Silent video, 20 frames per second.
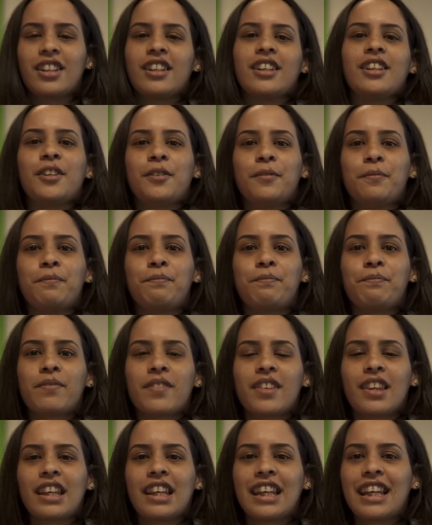Um,
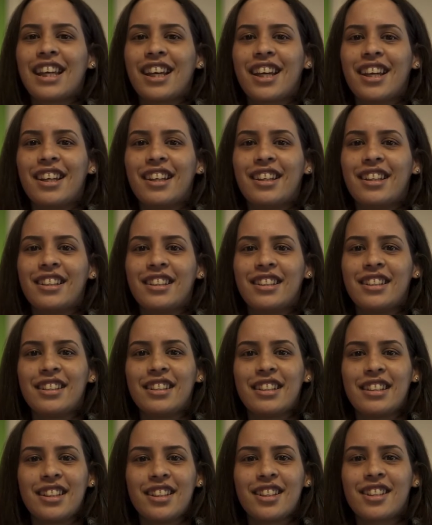
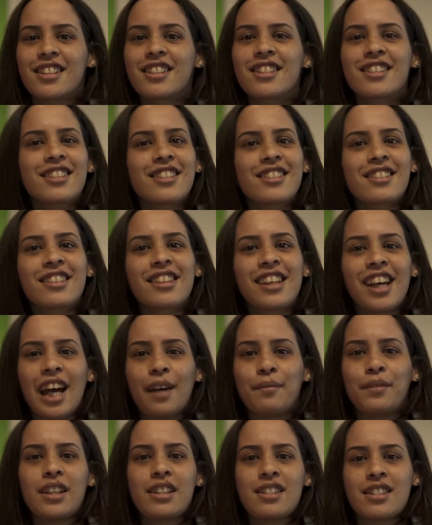and yes,
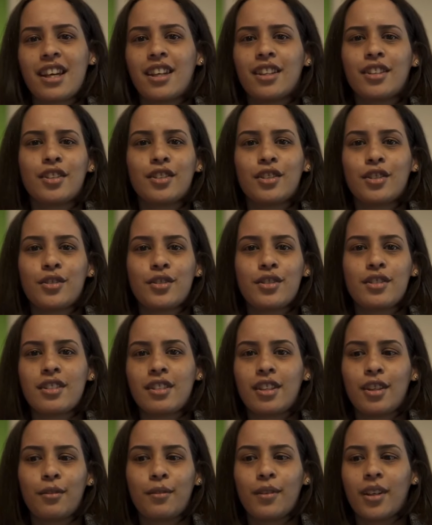I'm excited to
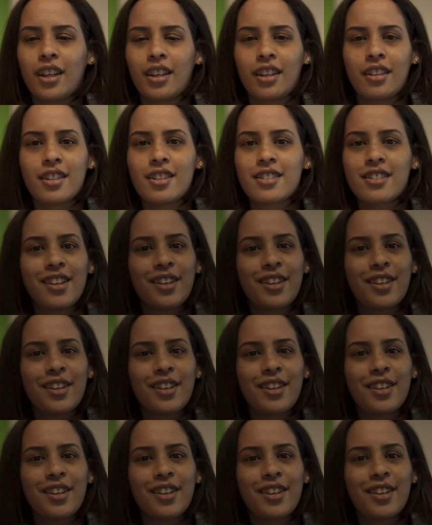see where this